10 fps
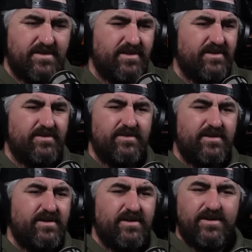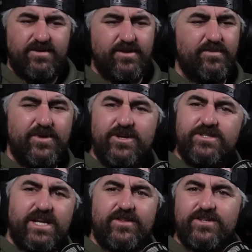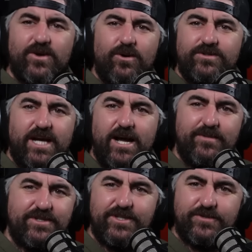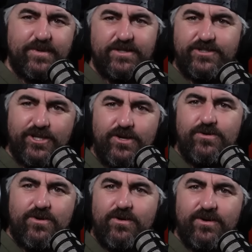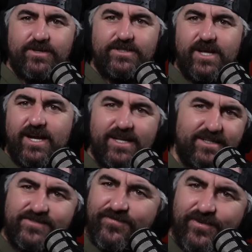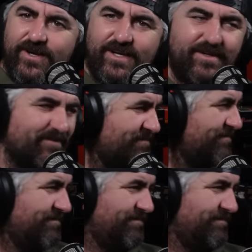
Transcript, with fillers: Dude, the music this whole time has just been two chords. Like, it's freaking.